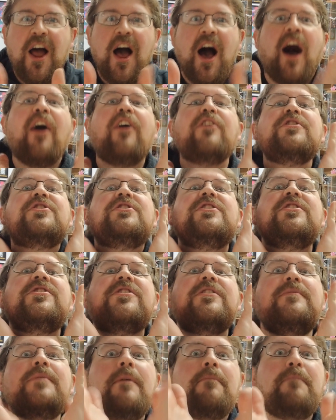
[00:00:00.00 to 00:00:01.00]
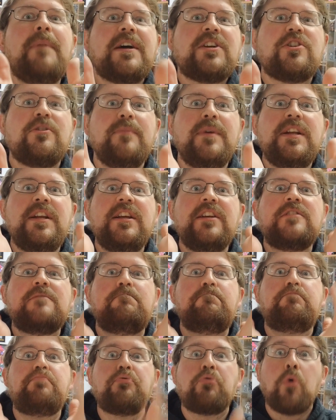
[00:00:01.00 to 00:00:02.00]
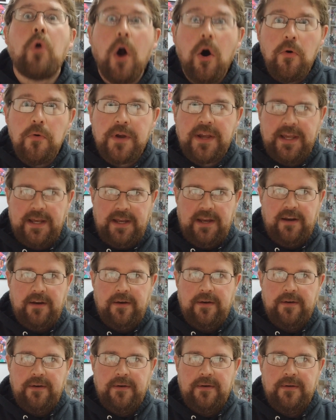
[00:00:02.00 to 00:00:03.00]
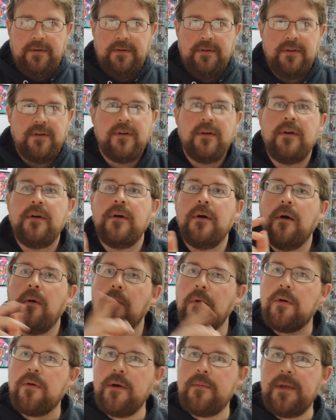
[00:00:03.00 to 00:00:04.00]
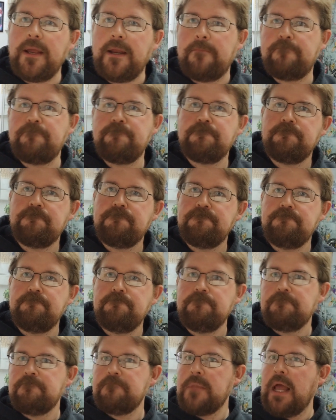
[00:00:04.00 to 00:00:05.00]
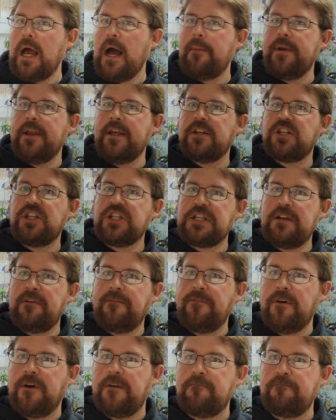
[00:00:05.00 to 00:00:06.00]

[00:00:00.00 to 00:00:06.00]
Our system of measurement is broken. What do I mean? How many inches in a foot?